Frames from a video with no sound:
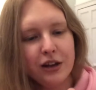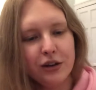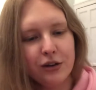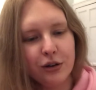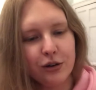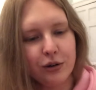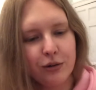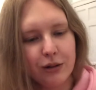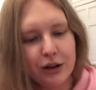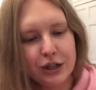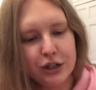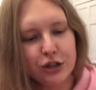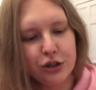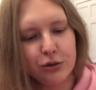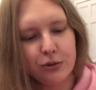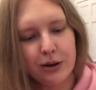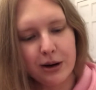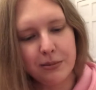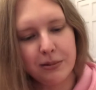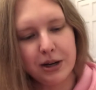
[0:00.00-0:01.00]
Not quite
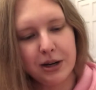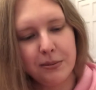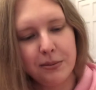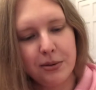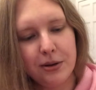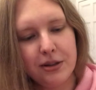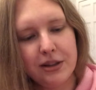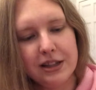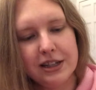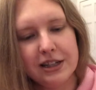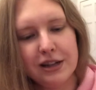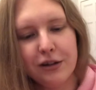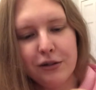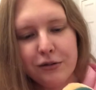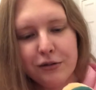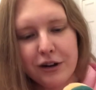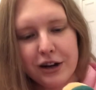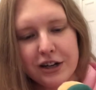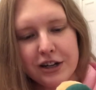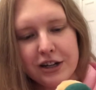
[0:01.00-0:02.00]
sure where I'm gonna put this little
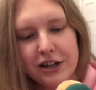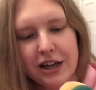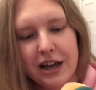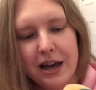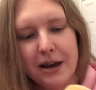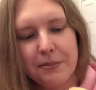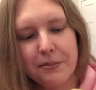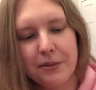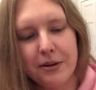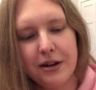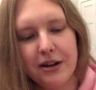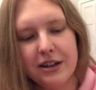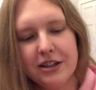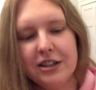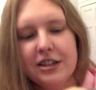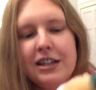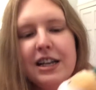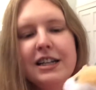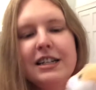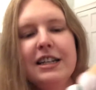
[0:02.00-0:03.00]
friend yet, but I
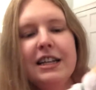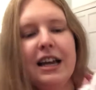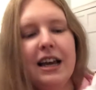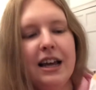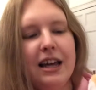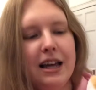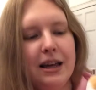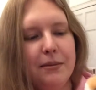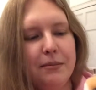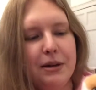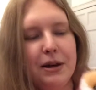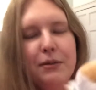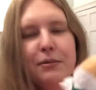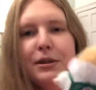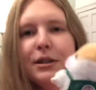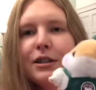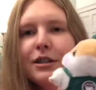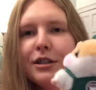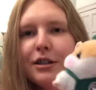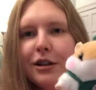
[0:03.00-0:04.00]
just had to get him. He
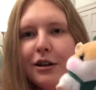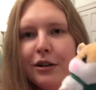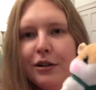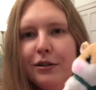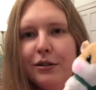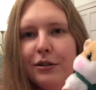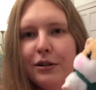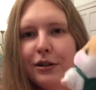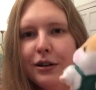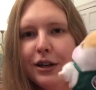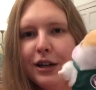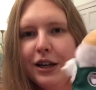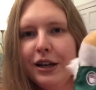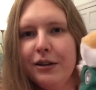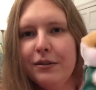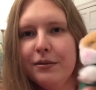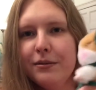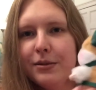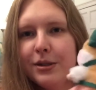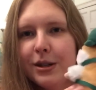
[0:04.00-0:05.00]
was so
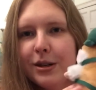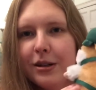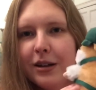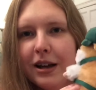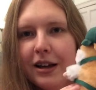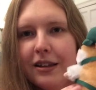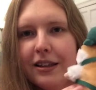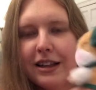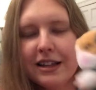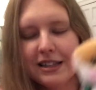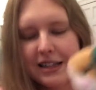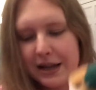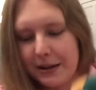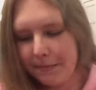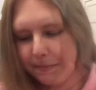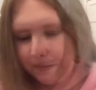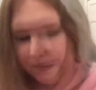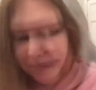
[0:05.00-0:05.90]
cute. So yeah, that's him.